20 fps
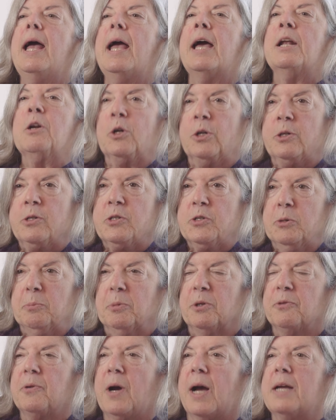and her
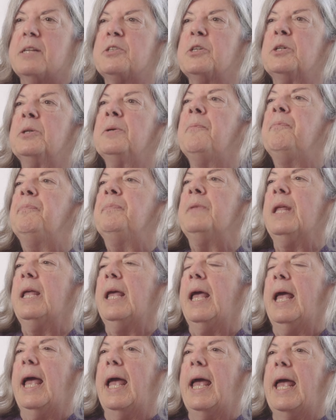supervisor,
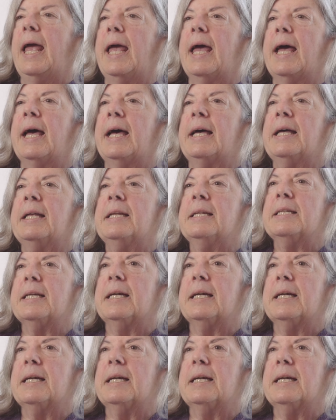and